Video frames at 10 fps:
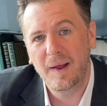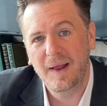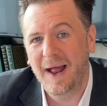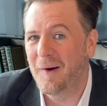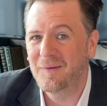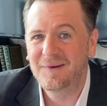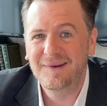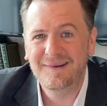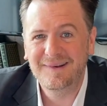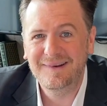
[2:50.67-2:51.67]
Now,
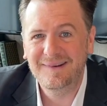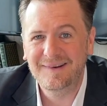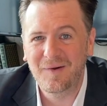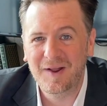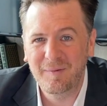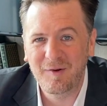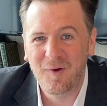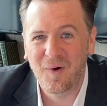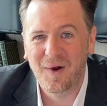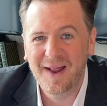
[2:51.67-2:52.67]
don't get me
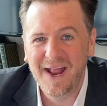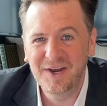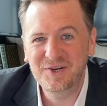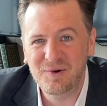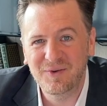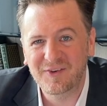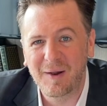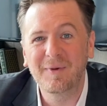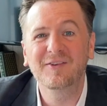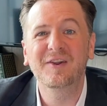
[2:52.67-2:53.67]
wrong, insurance
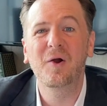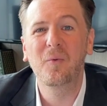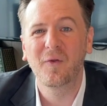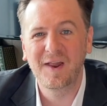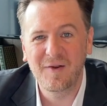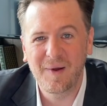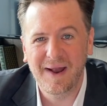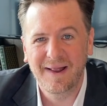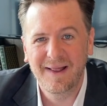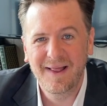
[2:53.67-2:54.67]
companies know what they're doing.
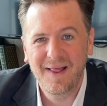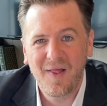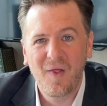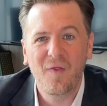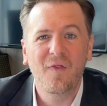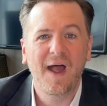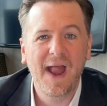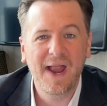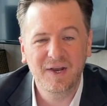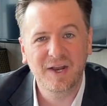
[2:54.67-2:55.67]

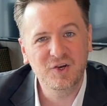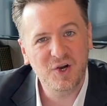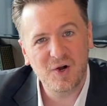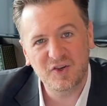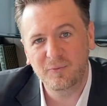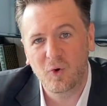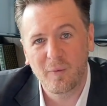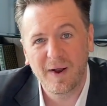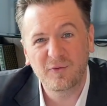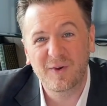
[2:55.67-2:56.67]
They can charge small
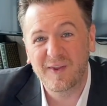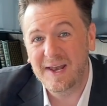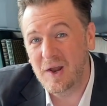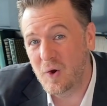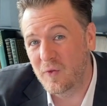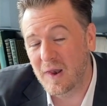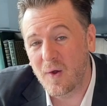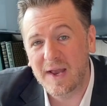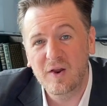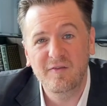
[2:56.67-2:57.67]
amounts because they know the
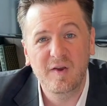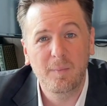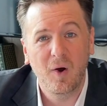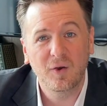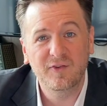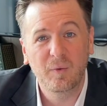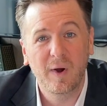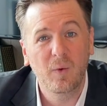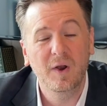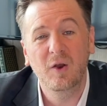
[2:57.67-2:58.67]
likelihood of you passing
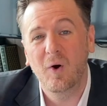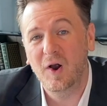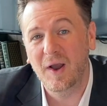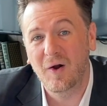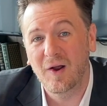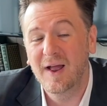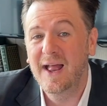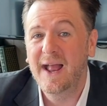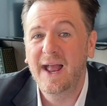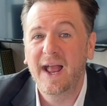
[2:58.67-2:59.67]
away when you are younger
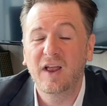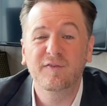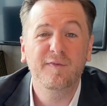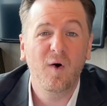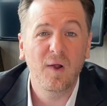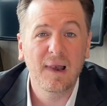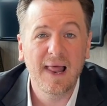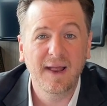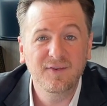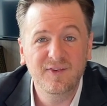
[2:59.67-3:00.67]
is far
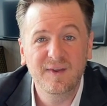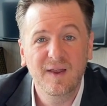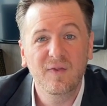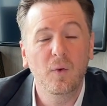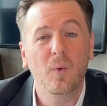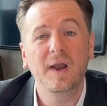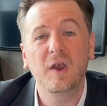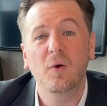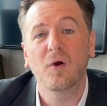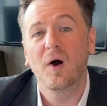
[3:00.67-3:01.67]
less than when
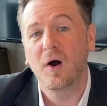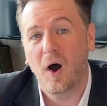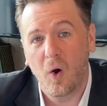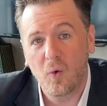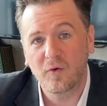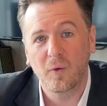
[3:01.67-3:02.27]
you are older,